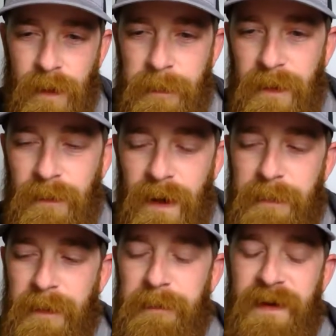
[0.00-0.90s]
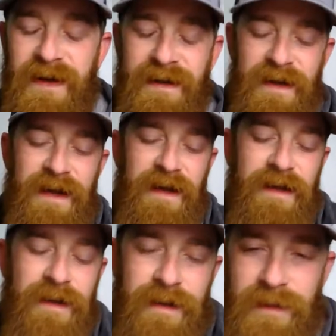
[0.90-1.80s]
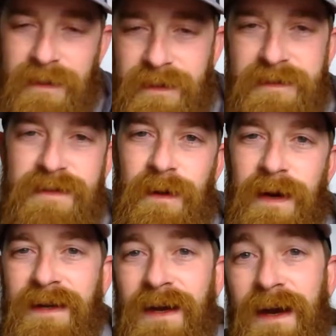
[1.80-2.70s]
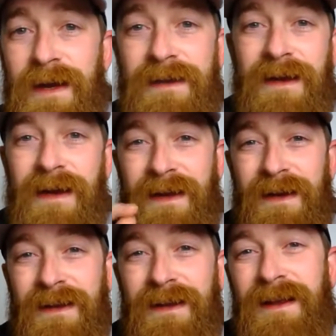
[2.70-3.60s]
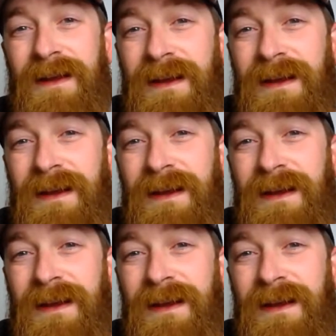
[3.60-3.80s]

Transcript: Grip and rip it, Big Nick. So I got a guy,